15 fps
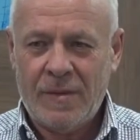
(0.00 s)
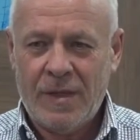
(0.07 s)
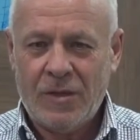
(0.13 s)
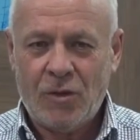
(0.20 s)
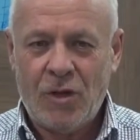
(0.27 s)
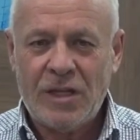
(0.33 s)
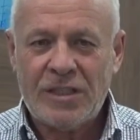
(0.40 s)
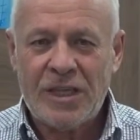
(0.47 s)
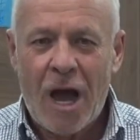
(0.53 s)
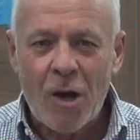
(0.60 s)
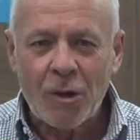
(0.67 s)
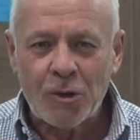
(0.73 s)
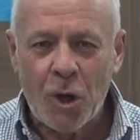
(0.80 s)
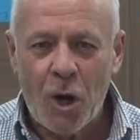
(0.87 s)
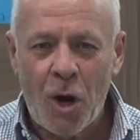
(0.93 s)
So it's
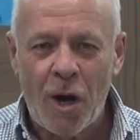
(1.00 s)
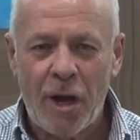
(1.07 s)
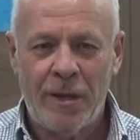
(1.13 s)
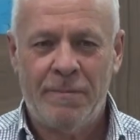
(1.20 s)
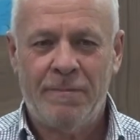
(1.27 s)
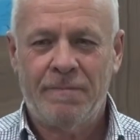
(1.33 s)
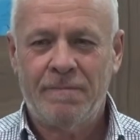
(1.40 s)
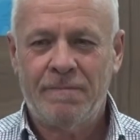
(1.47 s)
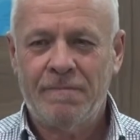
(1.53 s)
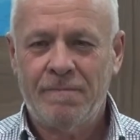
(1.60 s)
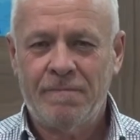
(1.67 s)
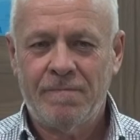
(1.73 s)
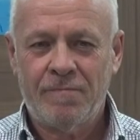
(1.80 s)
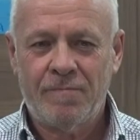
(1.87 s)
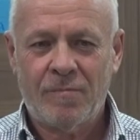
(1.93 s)
our time
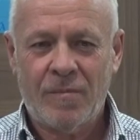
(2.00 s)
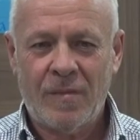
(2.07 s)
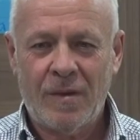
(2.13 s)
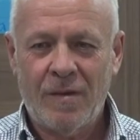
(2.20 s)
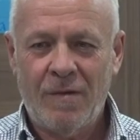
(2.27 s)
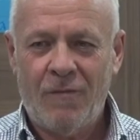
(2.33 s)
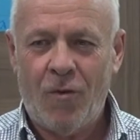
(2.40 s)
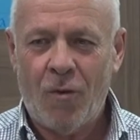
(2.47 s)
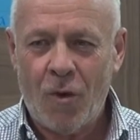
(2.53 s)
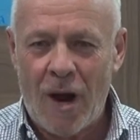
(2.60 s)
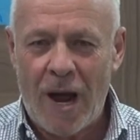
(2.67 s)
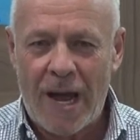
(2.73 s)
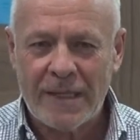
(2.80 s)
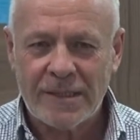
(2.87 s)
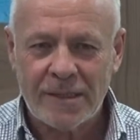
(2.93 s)
for
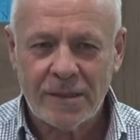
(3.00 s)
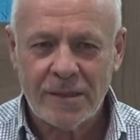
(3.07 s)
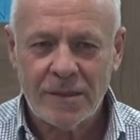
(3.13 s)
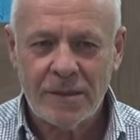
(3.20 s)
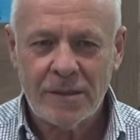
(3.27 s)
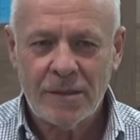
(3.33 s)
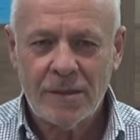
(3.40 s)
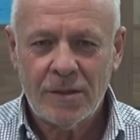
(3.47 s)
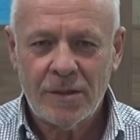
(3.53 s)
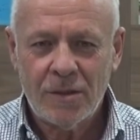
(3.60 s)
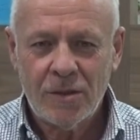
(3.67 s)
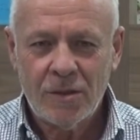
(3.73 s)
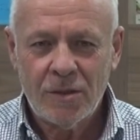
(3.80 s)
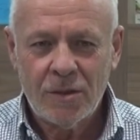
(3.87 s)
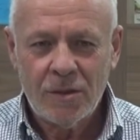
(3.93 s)
us
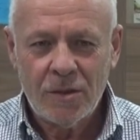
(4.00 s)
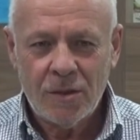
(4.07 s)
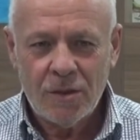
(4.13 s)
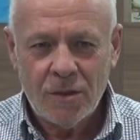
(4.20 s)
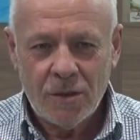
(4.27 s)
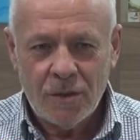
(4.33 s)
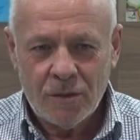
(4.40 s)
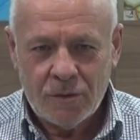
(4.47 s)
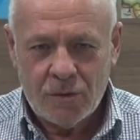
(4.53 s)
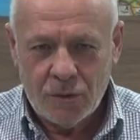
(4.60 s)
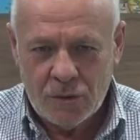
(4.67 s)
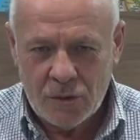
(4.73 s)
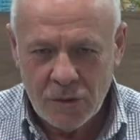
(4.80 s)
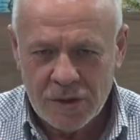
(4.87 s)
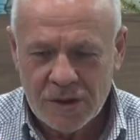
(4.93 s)
to
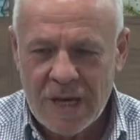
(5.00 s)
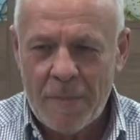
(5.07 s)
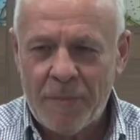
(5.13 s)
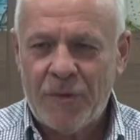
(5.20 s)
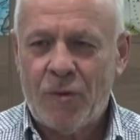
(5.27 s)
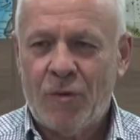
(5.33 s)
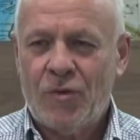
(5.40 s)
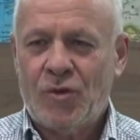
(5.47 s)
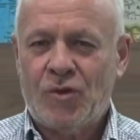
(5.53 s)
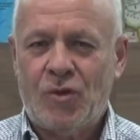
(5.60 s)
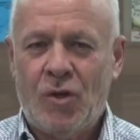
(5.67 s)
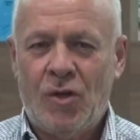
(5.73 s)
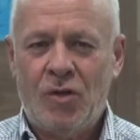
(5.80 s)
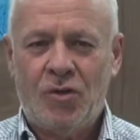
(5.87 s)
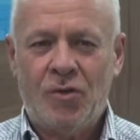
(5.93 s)
do something on this
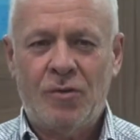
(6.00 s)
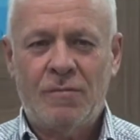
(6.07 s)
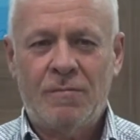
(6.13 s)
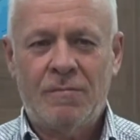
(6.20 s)
earth.